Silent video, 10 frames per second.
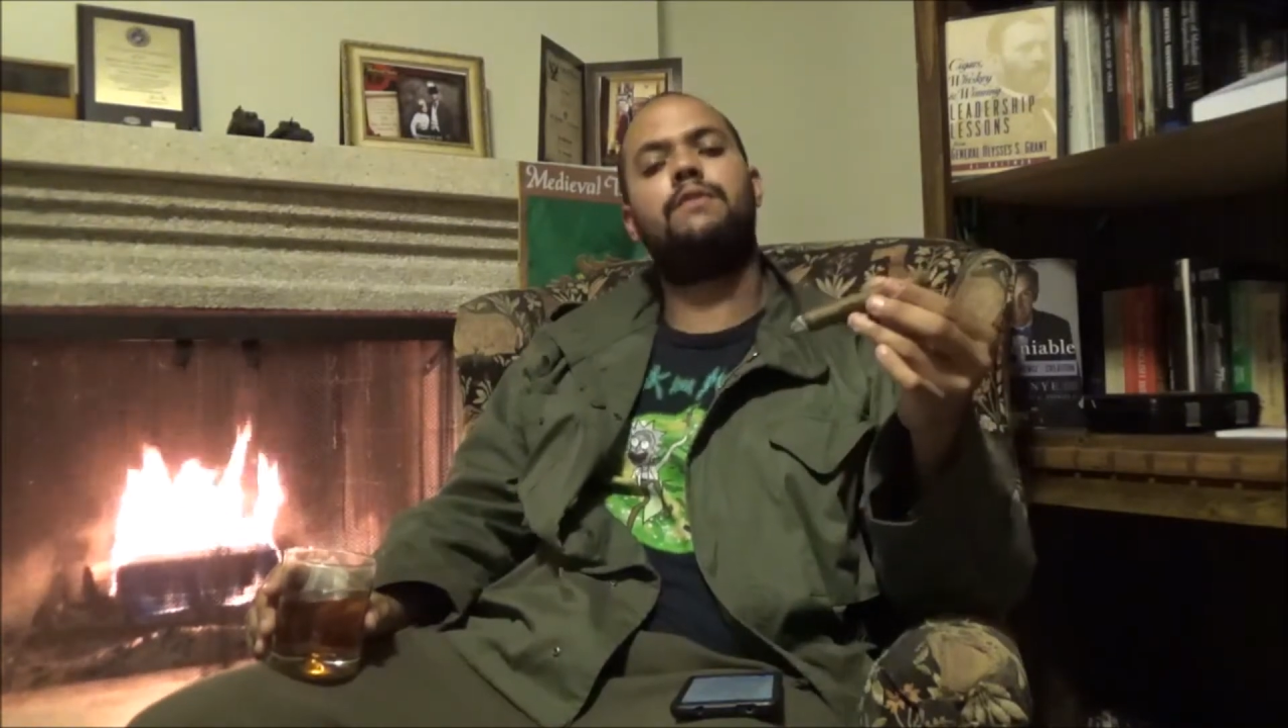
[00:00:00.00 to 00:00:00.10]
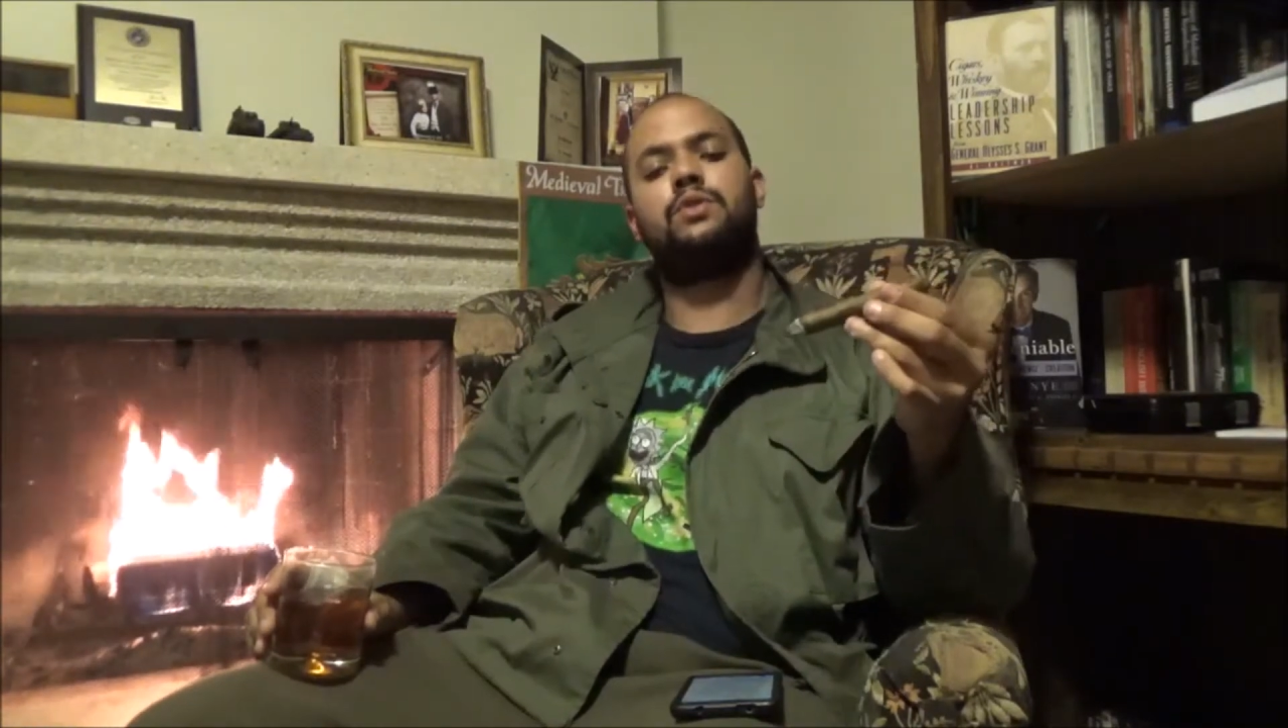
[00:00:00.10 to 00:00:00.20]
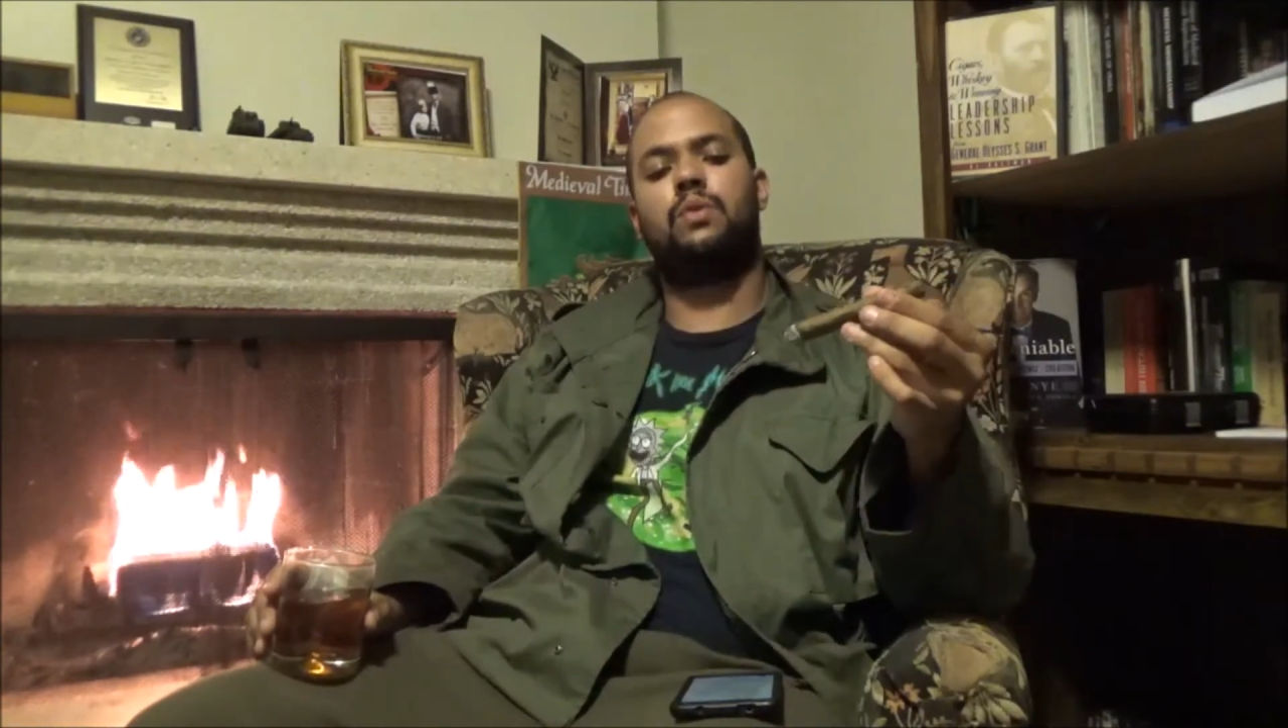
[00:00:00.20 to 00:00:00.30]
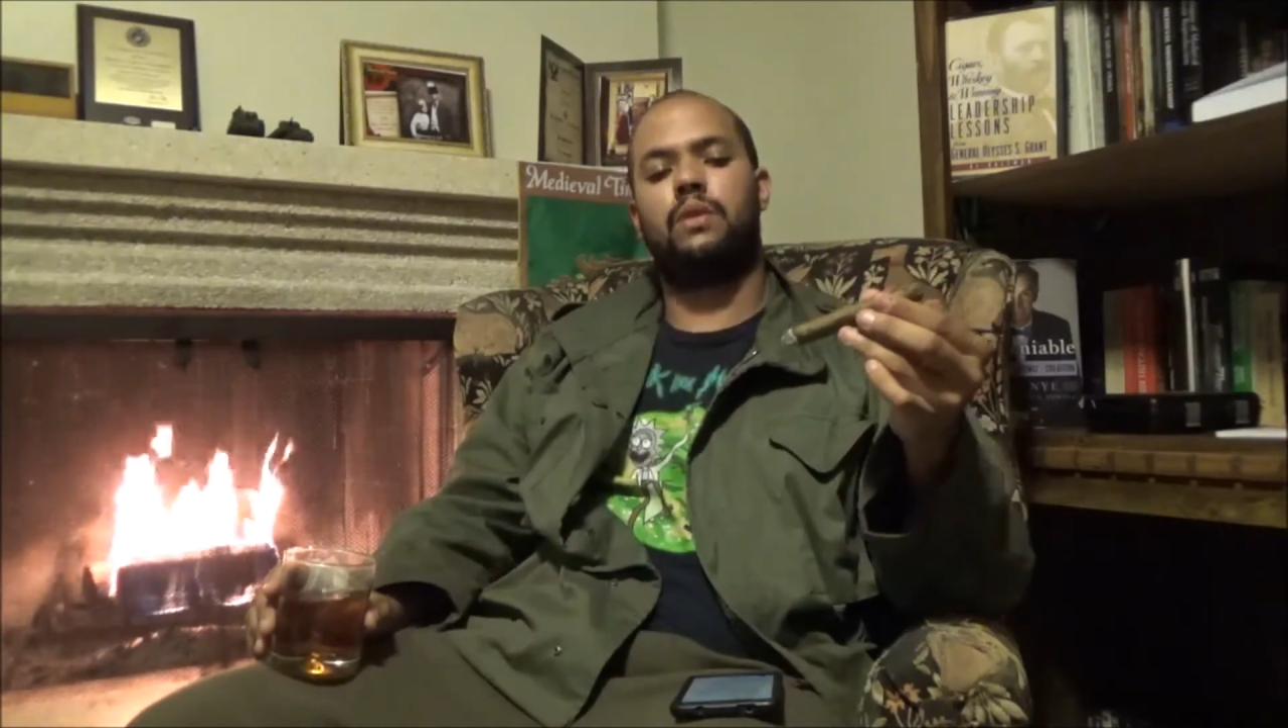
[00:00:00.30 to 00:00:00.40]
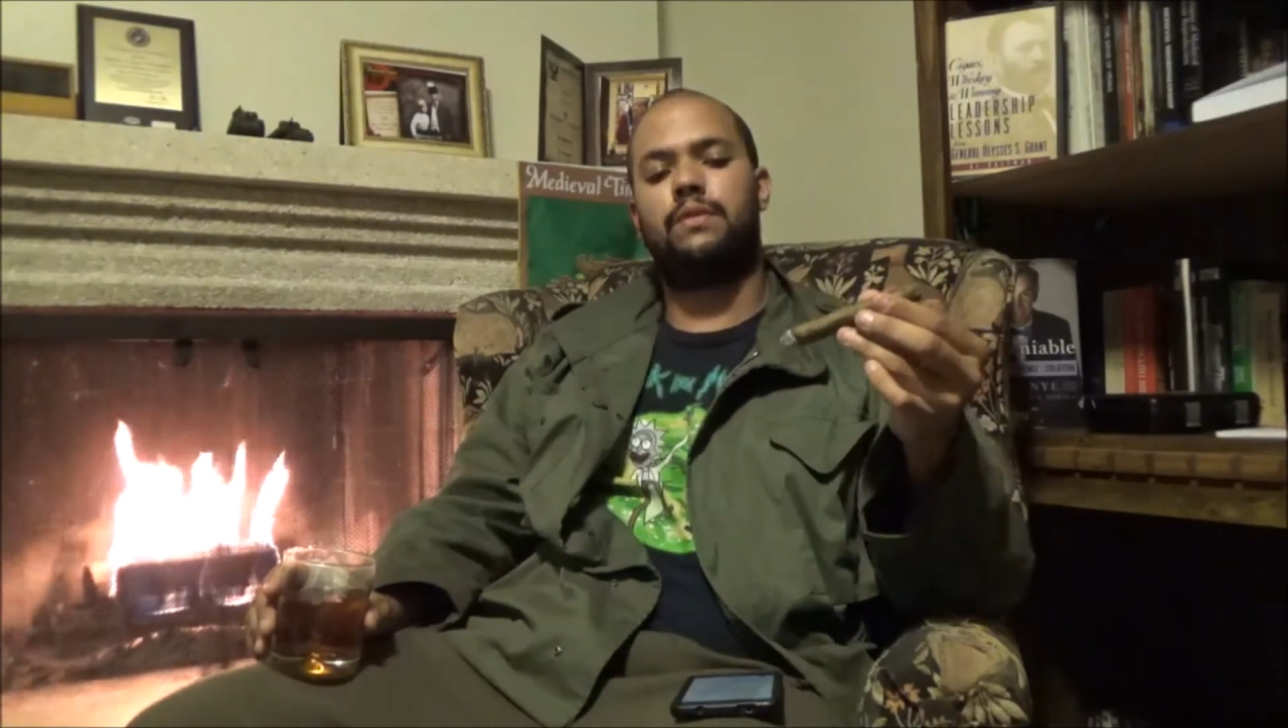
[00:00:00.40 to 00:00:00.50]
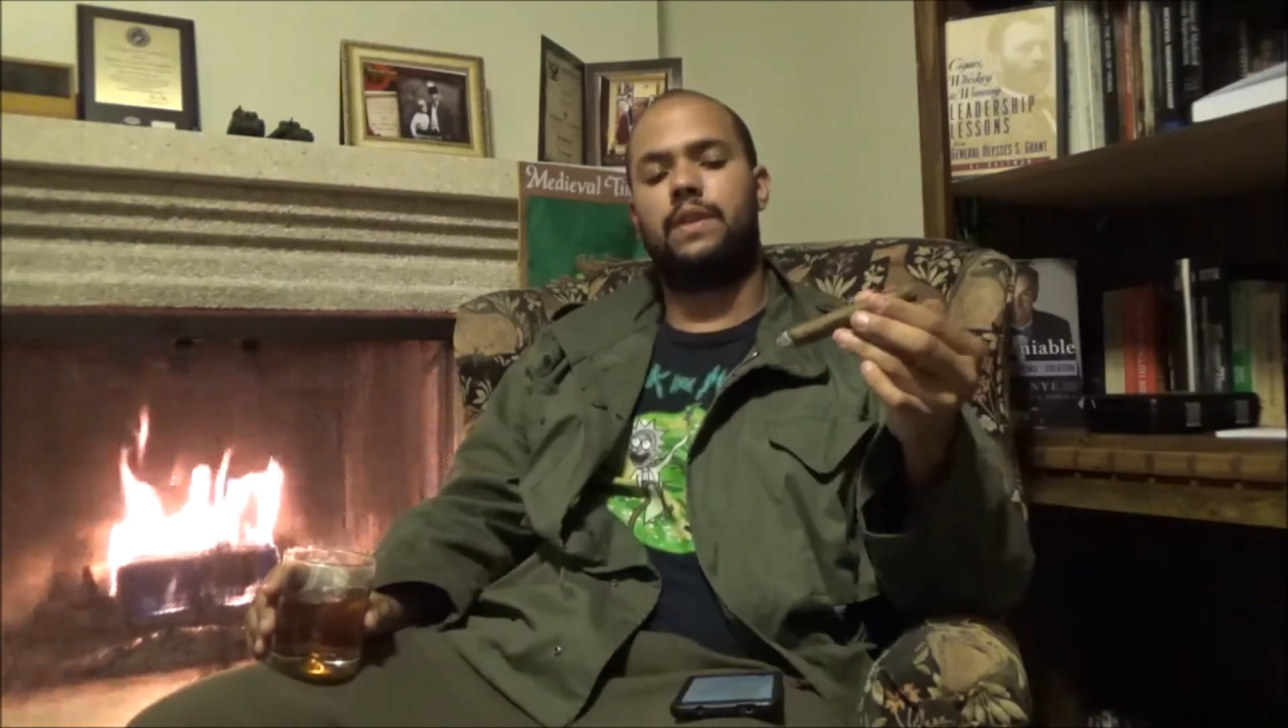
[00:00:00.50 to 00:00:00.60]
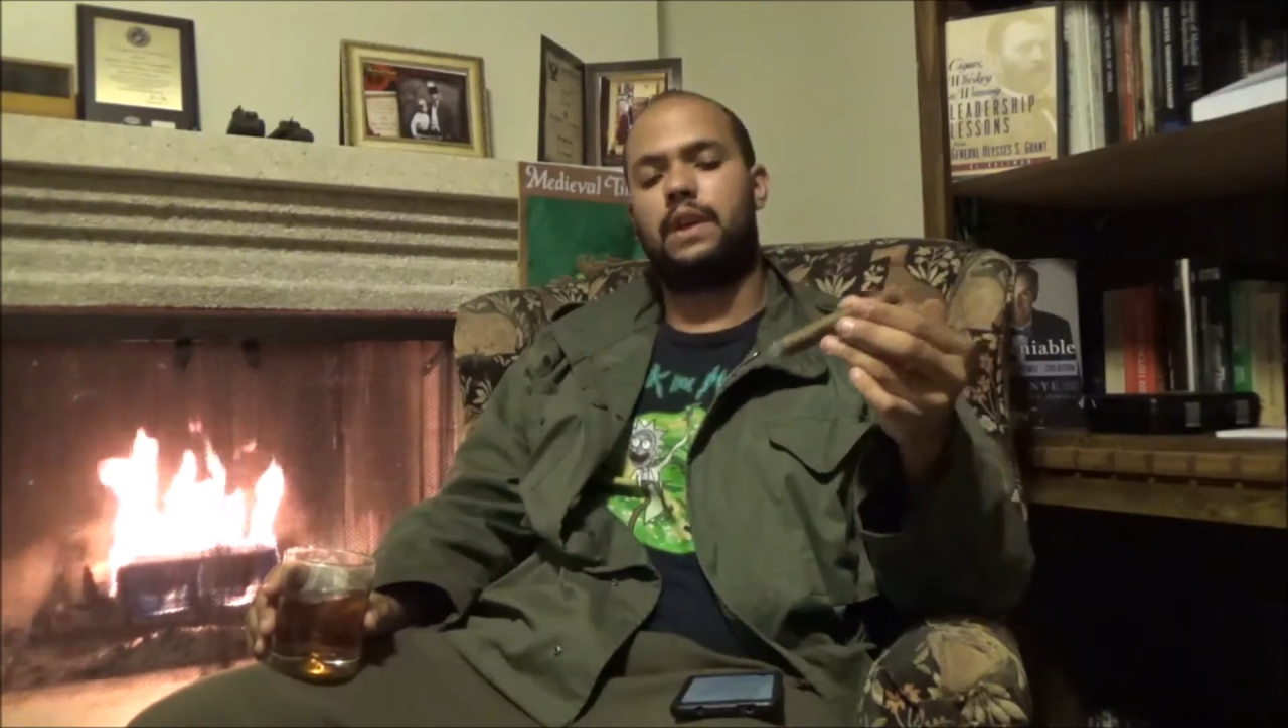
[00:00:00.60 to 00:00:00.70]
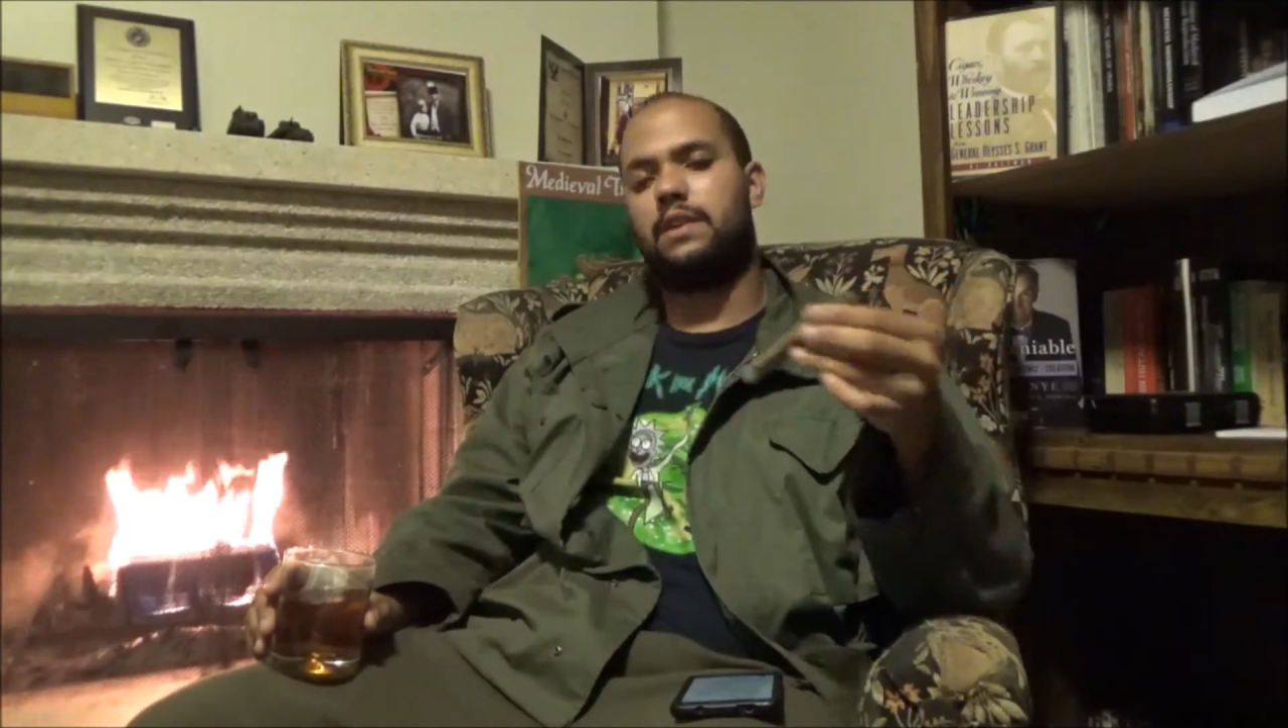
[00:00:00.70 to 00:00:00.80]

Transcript: sort of thing,